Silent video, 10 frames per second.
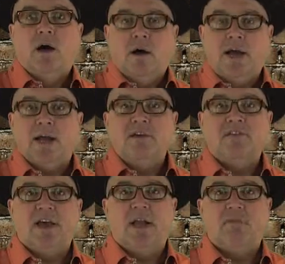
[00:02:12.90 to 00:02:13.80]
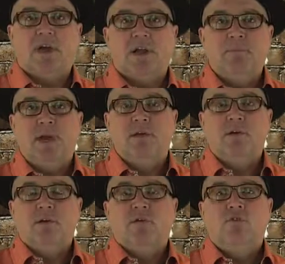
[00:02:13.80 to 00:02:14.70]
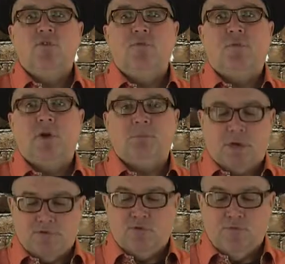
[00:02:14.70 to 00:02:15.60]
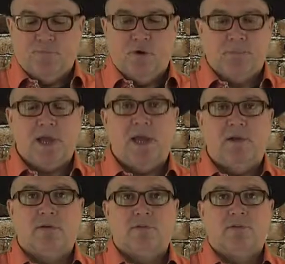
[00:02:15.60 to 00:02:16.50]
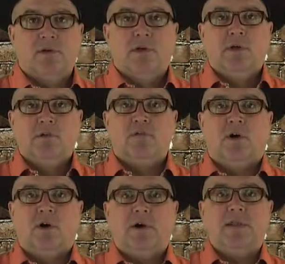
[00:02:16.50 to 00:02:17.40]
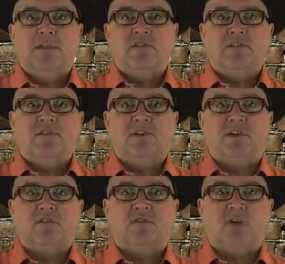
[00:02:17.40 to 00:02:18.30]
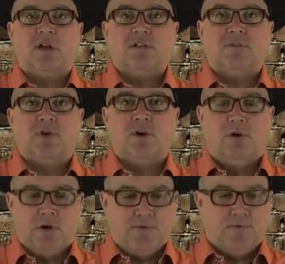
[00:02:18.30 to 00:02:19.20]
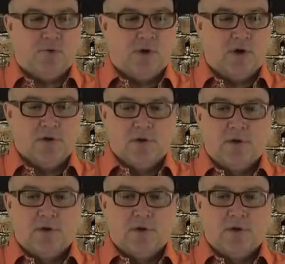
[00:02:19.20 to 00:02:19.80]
Like I said, I recommend 2-foot by 2-foot panels. So, and this is the construction we're going for.